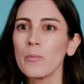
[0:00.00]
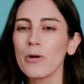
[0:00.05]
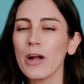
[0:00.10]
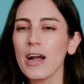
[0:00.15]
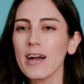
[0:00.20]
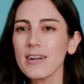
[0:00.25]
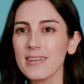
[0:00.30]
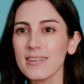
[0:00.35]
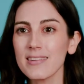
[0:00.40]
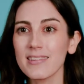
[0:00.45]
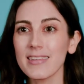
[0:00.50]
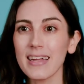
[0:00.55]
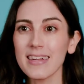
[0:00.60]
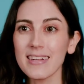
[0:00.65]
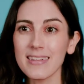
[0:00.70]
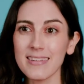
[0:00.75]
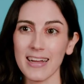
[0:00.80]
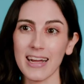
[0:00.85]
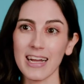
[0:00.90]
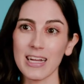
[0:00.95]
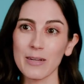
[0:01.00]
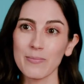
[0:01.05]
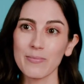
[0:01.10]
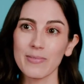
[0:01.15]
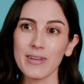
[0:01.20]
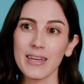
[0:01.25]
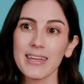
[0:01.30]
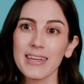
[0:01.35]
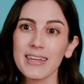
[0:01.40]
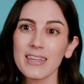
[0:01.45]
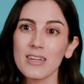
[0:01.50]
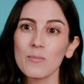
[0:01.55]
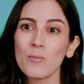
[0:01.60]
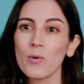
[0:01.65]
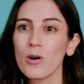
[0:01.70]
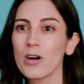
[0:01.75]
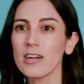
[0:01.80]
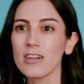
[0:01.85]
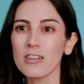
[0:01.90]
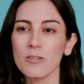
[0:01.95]
Practice setting type and get a
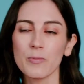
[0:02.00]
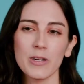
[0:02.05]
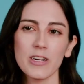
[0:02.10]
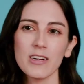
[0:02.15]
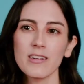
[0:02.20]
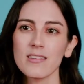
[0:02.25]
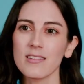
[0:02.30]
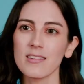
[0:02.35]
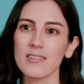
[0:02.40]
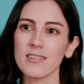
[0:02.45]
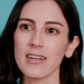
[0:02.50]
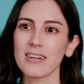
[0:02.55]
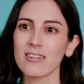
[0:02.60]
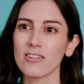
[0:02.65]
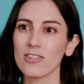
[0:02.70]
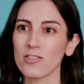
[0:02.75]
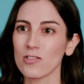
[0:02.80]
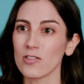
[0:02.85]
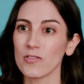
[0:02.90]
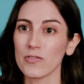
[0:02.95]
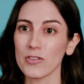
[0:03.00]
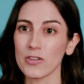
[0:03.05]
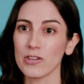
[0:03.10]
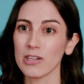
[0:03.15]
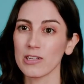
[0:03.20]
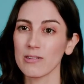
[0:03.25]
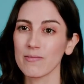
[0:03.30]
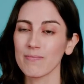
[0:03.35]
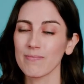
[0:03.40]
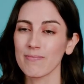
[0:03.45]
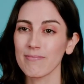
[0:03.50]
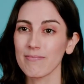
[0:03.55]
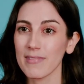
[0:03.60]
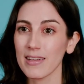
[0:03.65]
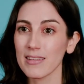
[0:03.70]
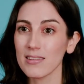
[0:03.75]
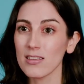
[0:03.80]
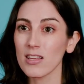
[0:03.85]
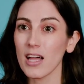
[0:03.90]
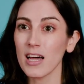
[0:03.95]
more experienced designer to review it,
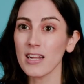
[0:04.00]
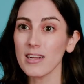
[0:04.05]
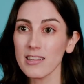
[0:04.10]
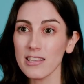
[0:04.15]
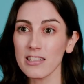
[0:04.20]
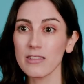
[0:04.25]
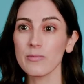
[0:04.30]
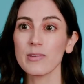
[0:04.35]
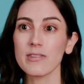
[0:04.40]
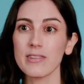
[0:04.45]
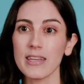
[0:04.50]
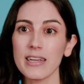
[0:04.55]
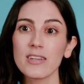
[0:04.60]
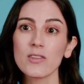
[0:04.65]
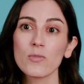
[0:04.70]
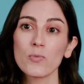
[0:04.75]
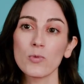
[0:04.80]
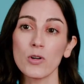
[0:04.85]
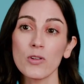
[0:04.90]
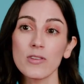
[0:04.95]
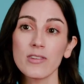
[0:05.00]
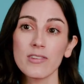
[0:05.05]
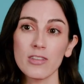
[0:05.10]
as a lot of these mistakes will